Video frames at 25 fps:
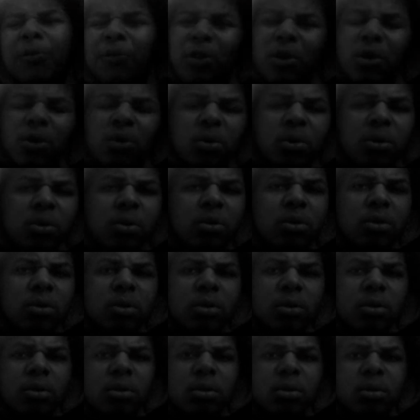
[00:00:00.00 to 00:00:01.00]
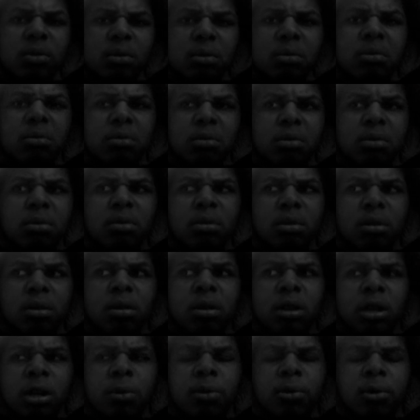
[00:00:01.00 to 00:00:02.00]
A few.
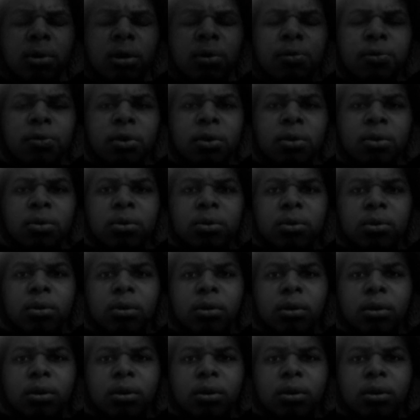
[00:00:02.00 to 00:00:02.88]
There were a few.